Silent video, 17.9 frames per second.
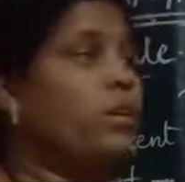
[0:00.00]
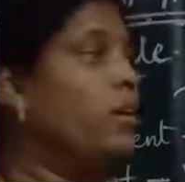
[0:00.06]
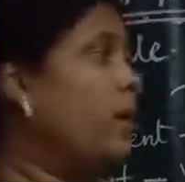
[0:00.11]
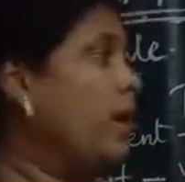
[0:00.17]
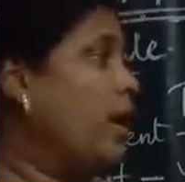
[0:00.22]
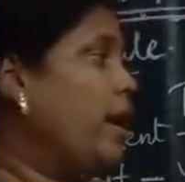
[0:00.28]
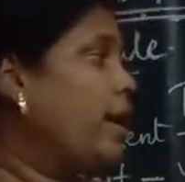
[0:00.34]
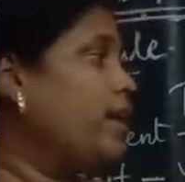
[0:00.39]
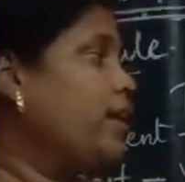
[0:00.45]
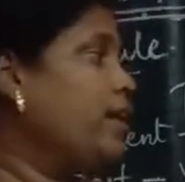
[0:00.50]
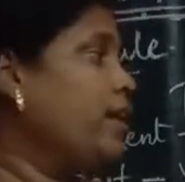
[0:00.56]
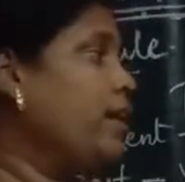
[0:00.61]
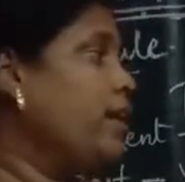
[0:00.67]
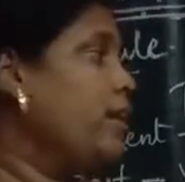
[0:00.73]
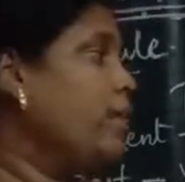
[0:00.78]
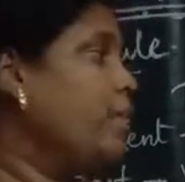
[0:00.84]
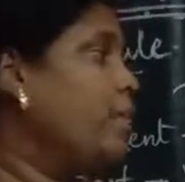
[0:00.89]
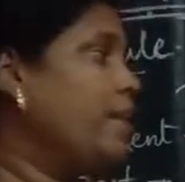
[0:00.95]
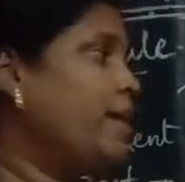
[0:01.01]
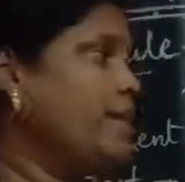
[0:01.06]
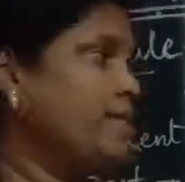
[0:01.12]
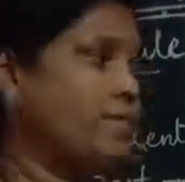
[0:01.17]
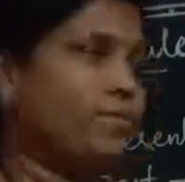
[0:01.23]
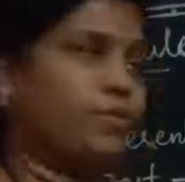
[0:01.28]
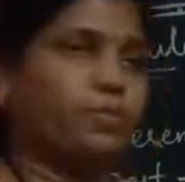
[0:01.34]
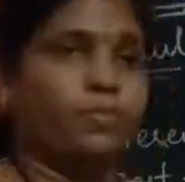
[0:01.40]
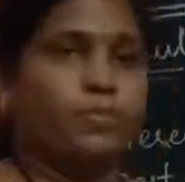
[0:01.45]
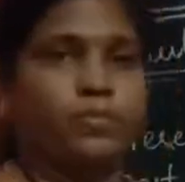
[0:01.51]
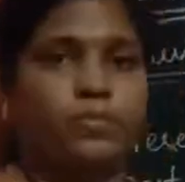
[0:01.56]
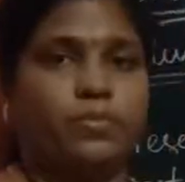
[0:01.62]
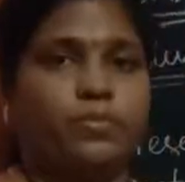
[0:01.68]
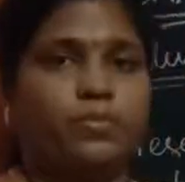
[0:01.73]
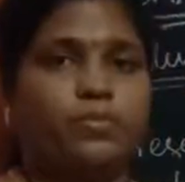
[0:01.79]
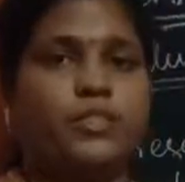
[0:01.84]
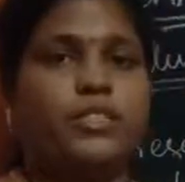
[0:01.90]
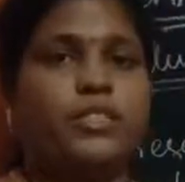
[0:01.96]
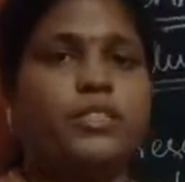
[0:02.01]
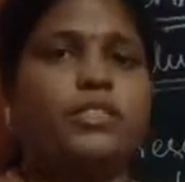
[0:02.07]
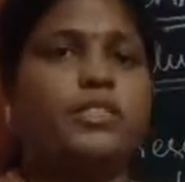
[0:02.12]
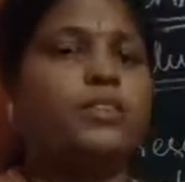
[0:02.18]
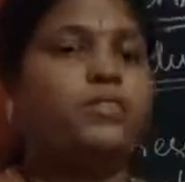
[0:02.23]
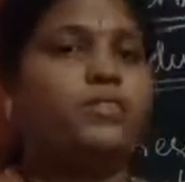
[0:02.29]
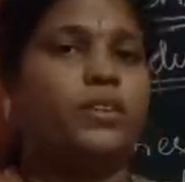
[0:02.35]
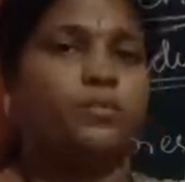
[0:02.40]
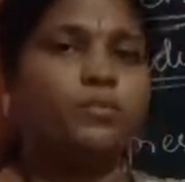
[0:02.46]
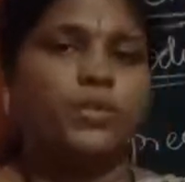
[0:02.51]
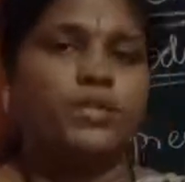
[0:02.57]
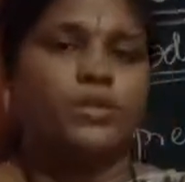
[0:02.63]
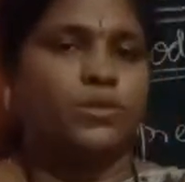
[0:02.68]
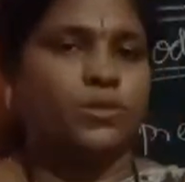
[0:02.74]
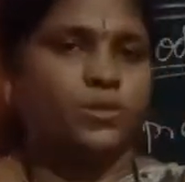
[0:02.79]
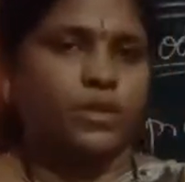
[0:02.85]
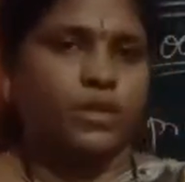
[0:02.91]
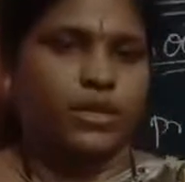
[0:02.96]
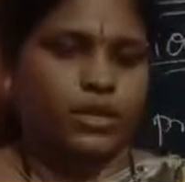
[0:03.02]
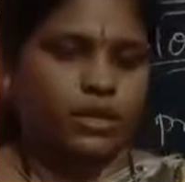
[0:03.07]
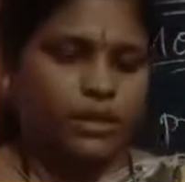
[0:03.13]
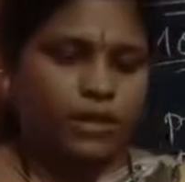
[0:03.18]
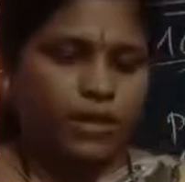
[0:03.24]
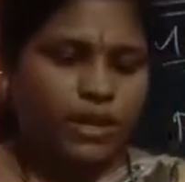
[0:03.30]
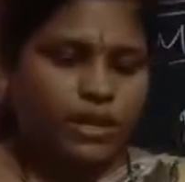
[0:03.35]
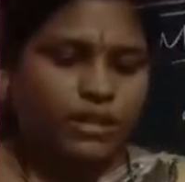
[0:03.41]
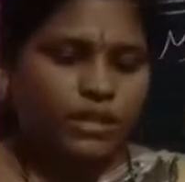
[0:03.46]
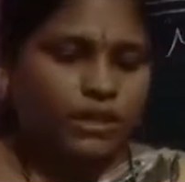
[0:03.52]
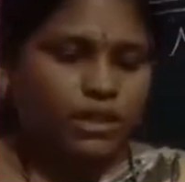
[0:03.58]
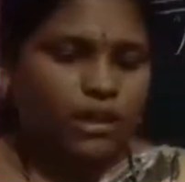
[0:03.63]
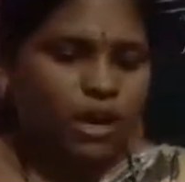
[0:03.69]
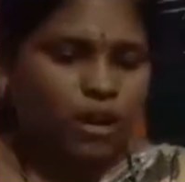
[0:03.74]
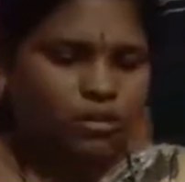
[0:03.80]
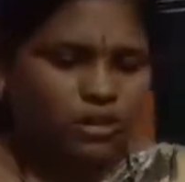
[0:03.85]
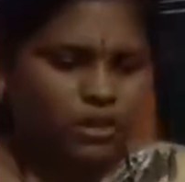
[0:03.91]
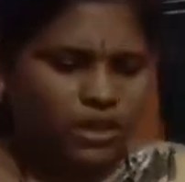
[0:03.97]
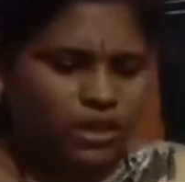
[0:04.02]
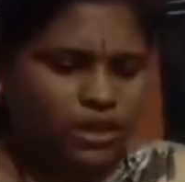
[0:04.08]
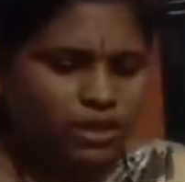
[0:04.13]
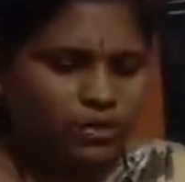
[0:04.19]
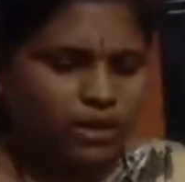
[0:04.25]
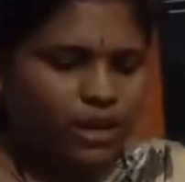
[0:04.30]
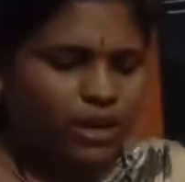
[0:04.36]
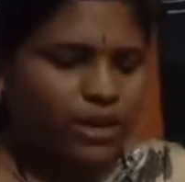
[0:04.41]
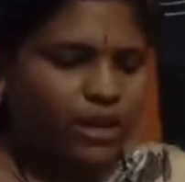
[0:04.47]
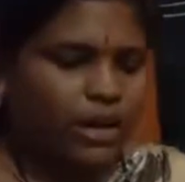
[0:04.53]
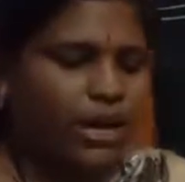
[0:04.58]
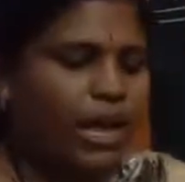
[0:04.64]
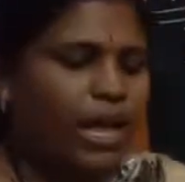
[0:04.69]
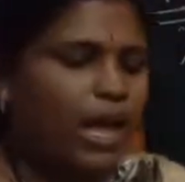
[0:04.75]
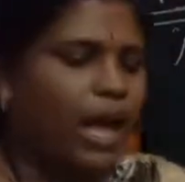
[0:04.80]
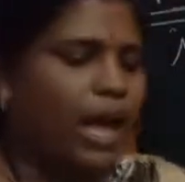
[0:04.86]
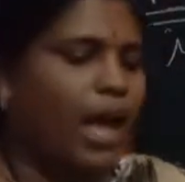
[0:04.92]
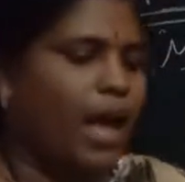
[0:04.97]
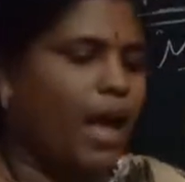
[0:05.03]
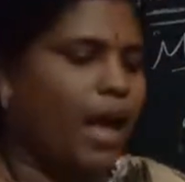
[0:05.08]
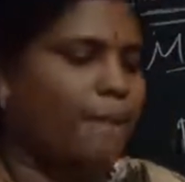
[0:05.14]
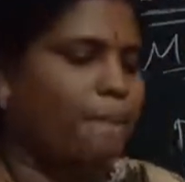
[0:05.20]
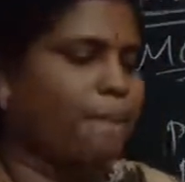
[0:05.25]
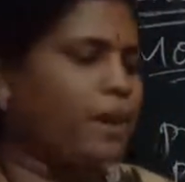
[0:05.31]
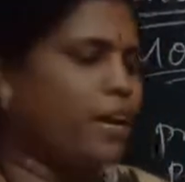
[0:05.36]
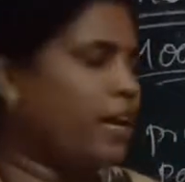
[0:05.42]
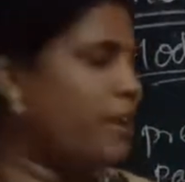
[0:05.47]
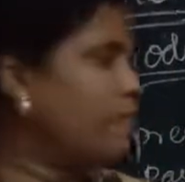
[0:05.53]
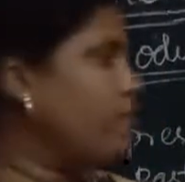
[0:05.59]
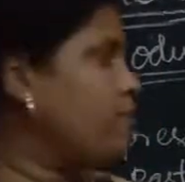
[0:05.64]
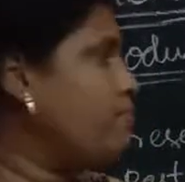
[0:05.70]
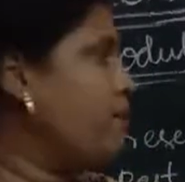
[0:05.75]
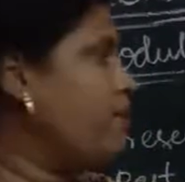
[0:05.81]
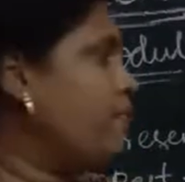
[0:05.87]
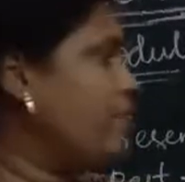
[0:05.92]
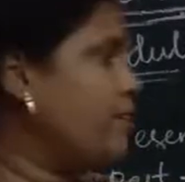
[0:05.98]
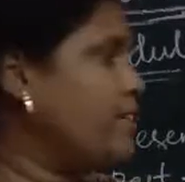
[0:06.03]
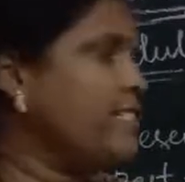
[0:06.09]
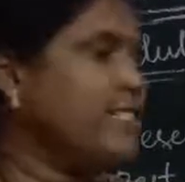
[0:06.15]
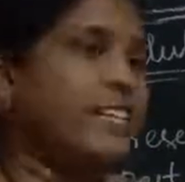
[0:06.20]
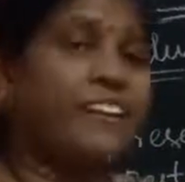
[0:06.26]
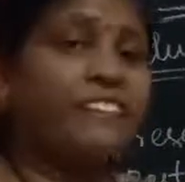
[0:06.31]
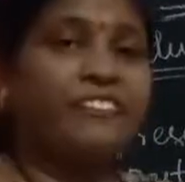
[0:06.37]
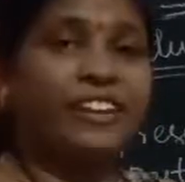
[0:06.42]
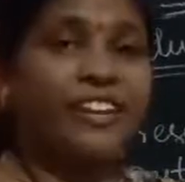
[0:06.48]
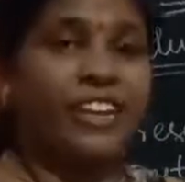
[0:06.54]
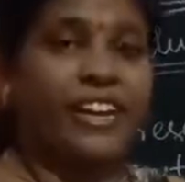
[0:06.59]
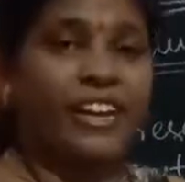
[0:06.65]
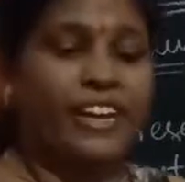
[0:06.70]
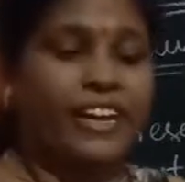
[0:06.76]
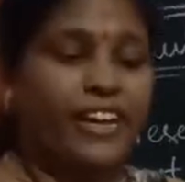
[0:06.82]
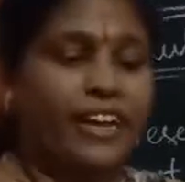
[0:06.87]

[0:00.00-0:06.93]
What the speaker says: And the base verb, which is the verb is doing. Okay, children. Now see here we can tell I play with my friends every day.